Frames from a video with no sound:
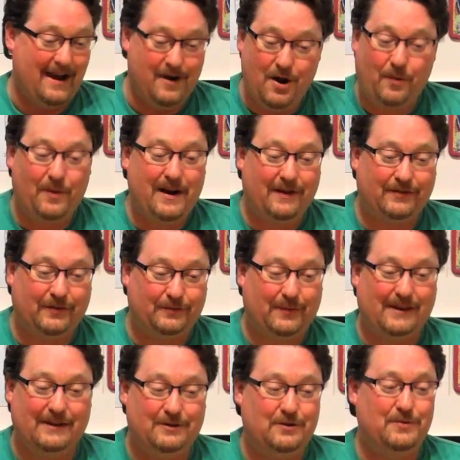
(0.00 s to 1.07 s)
And no one else is
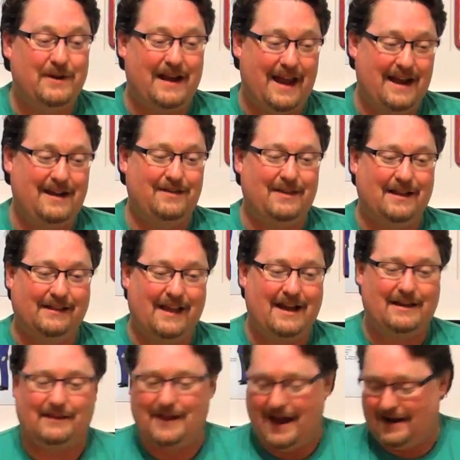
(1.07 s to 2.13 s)
really doing anything
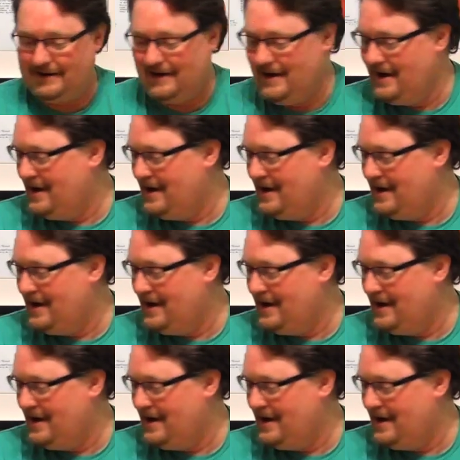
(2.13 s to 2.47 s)
like that.